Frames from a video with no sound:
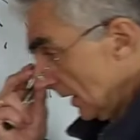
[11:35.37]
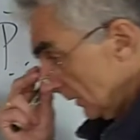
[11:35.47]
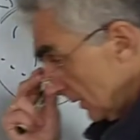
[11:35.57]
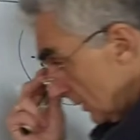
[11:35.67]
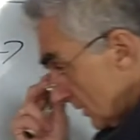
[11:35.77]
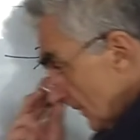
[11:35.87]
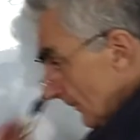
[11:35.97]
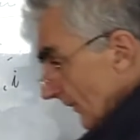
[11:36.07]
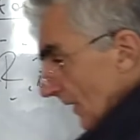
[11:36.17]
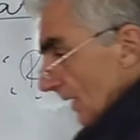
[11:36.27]
it is
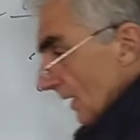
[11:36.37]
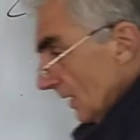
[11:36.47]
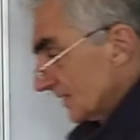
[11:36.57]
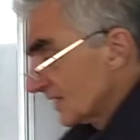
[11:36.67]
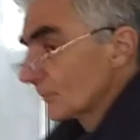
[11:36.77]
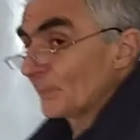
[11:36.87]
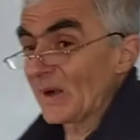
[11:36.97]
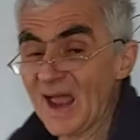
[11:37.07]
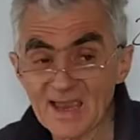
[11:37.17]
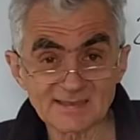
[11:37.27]

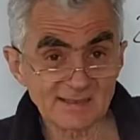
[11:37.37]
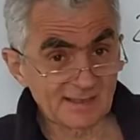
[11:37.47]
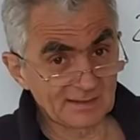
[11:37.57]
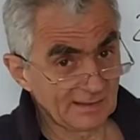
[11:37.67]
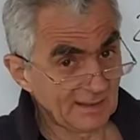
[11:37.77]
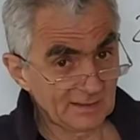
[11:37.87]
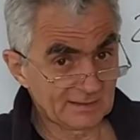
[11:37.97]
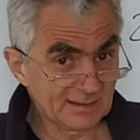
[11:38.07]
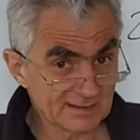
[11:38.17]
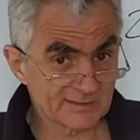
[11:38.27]
surprisingly
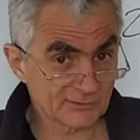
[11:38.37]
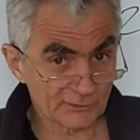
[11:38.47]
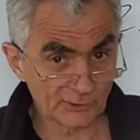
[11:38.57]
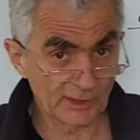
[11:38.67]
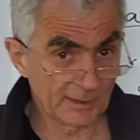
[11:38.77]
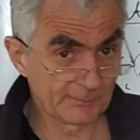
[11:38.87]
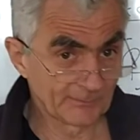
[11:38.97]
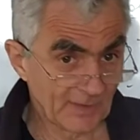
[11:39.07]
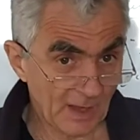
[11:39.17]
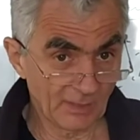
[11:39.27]
this term
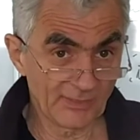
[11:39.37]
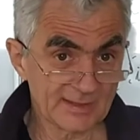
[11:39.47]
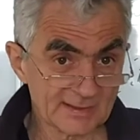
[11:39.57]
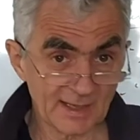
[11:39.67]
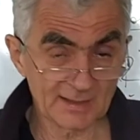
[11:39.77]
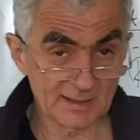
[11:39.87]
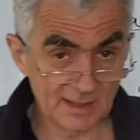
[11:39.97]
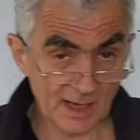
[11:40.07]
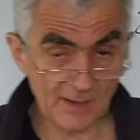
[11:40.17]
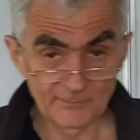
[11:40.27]
on this
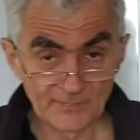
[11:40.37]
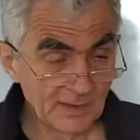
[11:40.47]
idea